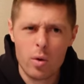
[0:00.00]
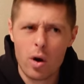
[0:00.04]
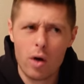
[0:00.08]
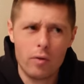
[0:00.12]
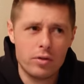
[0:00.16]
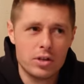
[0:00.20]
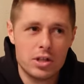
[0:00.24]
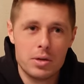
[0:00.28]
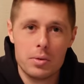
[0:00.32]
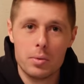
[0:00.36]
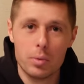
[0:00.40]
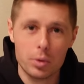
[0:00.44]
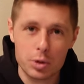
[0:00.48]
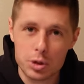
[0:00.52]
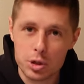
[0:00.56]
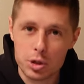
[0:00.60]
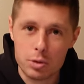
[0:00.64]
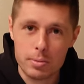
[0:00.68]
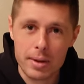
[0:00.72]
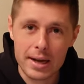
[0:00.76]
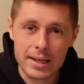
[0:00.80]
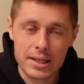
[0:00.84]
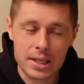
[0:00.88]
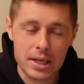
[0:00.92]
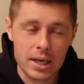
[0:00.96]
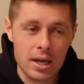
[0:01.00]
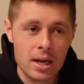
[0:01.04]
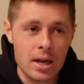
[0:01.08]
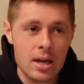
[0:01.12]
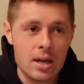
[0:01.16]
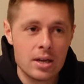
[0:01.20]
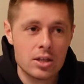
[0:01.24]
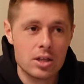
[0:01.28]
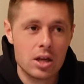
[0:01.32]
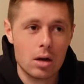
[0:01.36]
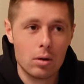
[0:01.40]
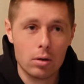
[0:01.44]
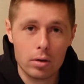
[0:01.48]
obviously we want to do better.
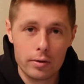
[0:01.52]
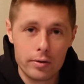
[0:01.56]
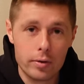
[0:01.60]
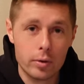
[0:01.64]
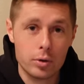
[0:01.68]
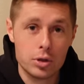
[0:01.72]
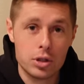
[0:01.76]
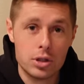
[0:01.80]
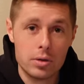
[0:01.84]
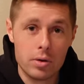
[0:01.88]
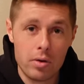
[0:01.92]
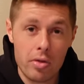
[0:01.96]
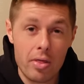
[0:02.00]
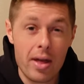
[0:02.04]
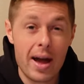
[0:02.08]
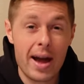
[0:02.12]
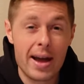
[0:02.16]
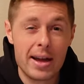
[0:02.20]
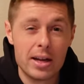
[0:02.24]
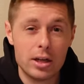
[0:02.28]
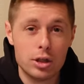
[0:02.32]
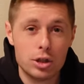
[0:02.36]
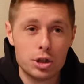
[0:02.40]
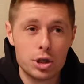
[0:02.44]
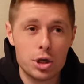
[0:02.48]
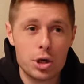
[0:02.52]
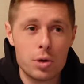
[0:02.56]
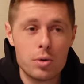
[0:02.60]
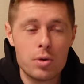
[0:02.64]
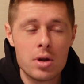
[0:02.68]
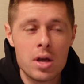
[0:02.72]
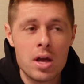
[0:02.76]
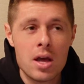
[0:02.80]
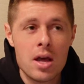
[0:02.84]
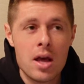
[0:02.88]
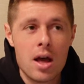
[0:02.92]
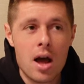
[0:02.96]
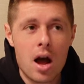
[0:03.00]
So I look forward to doing that in
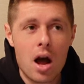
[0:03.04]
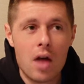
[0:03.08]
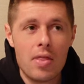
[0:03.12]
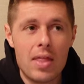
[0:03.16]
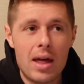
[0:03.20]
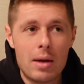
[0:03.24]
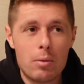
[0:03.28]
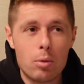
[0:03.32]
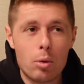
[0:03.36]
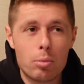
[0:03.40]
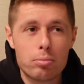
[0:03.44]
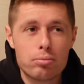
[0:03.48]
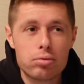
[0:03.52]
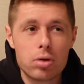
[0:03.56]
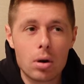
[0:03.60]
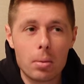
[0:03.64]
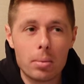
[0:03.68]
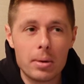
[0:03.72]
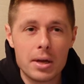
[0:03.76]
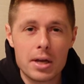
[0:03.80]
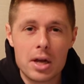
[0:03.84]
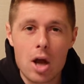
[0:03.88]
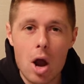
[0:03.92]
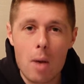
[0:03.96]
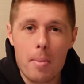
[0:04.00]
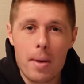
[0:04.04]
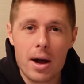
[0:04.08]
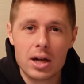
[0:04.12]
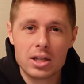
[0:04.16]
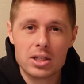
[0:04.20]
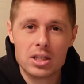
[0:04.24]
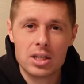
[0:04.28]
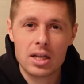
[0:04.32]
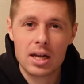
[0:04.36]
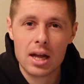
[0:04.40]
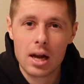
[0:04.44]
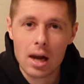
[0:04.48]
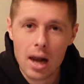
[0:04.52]
June. And then we'll probably go back
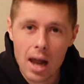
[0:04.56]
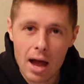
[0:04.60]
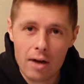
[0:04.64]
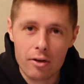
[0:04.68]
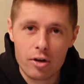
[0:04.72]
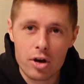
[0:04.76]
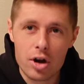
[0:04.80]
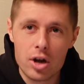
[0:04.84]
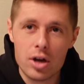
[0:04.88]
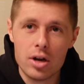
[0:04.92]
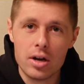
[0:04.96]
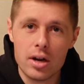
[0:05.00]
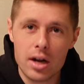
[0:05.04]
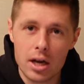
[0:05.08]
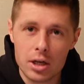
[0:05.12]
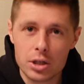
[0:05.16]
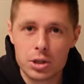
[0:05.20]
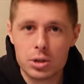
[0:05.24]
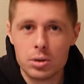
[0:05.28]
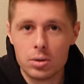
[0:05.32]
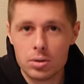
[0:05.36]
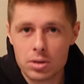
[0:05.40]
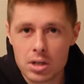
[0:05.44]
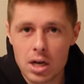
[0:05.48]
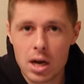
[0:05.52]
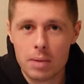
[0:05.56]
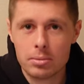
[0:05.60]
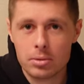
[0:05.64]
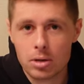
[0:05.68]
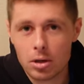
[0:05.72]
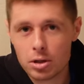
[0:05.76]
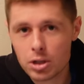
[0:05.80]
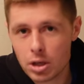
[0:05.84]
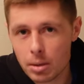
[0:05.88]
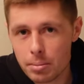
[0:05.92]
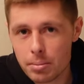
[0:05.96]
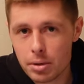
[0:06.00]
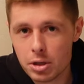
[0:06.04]
to the Clarion National Time
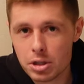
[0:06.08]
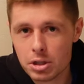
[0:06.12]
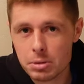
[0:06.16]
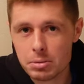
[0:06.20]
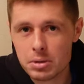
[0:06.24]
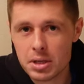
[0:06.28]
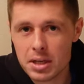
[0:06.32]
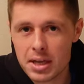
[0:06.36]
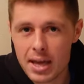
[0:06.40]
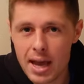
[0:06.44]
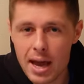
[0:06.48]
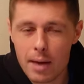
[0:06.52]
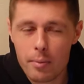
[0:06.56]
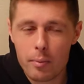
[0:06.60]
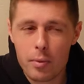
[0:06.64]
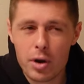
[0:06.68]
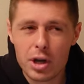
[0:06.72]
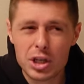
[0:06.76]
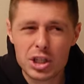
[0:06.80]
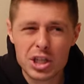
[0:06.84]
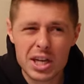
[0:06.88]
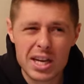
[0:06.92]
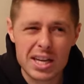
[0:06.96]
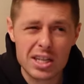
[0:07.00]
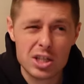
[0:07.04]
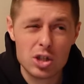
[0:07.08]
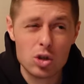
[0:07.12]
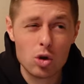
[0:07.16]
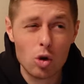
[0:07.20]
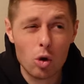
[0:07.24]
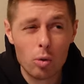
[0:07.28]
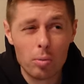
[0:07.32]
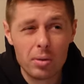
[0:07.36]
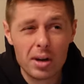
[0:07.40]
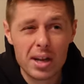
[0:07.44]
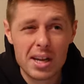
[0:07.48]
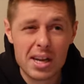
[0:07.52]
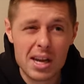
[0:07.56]
Trial Championships again, which is
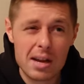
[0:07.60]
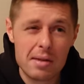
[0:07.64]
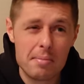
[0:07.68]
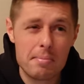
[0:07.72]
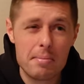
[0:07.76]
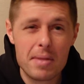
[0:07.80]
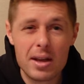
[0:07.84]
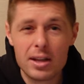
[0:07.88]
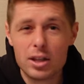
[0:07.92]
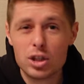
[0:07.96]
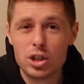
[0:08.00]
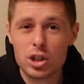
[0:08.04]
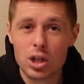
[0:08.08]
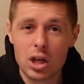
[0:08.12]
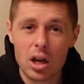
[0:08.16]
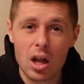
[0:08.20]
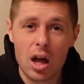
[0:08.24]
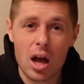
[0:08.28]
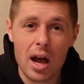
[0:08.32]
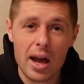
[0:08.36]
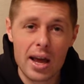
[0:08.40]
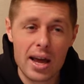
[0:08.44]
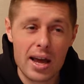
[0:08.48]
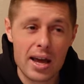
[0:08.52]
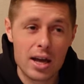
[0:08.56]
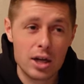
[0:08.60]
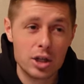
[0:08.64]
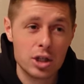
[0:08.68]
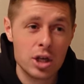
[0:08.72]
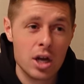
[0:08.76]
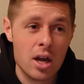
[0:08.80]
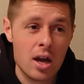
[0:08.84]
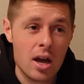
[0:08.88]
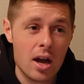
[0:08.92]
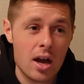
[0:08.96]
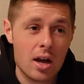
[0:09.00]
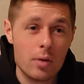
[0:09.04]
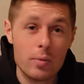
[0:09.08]
normally in mid-July-ish.
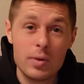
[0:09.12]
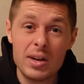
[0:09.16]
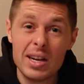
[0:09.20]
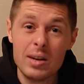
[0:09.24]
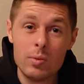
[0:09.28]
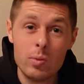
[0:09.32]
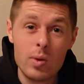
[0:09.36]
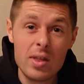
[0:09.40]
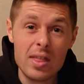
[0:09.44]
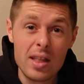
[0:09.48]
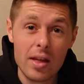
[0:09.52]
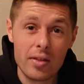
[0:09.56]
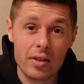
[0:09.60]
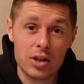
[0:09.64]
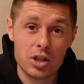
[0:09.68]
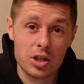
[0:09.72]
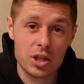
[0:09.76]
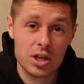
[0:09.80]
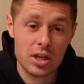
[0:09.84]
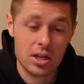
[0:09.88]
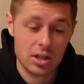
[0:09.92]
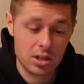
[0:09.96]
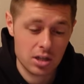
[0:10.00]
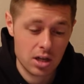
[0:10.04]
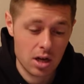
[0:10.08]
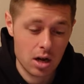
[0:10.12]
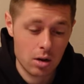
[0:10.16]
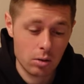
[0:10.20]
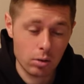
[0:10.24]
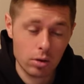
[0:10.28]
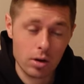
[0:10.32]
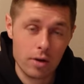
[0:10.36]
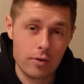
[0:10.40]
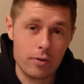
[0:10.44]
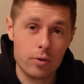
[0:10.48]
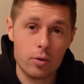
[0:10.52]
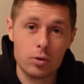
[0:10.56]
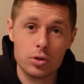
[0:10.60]
And we did win that this year. So
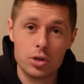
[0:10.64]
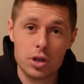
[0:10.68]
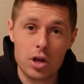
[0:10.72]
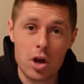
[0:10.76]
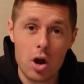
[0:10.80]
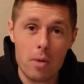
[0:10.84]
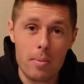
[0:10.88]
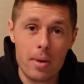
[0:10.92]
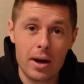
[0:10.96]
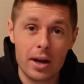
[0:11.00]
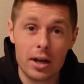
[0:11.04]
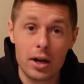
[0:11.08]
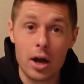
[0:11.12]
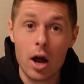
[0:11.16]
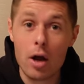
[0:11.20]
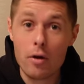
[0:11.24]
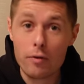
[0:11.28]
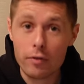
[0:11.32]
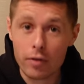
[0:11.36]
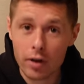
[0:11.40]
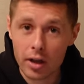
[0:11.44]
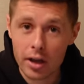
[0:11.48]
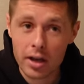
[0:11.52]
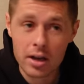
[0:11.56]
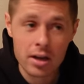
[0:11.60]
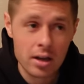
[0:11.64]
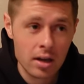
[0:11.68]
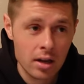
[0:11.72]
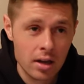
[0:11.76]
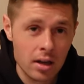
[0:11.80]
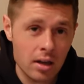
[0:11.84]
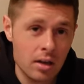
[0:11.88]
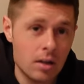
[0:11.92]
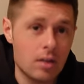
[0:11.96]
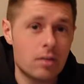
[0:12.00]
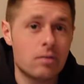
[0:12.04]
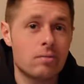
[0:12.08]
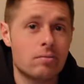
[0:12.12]
looking forward to going back and hopefully
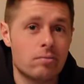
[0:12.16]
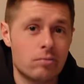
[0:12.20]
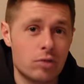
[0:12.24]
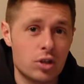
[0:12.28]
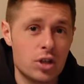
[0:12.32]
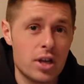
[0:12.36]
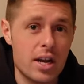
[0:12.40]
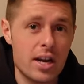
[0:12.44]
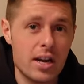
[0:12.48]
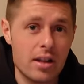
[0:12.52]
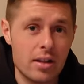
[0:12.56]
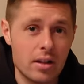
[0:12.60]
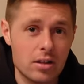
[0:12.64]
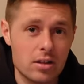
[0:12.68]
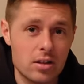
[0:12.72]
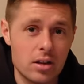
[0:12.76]
retaining that